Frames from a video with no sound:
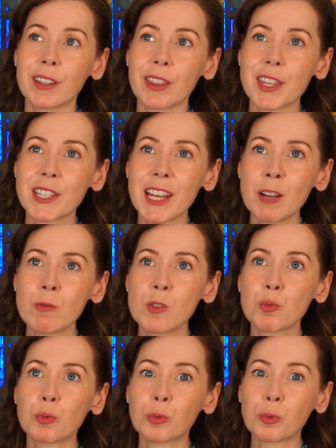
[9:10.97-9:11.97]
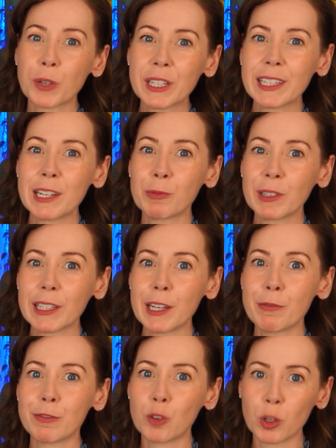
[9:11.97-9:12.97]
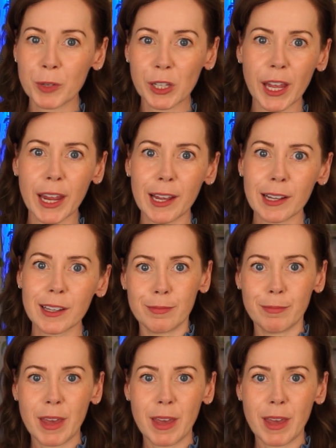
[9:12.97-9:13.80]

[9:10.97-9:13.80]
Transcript: this sounds really, really formulaic.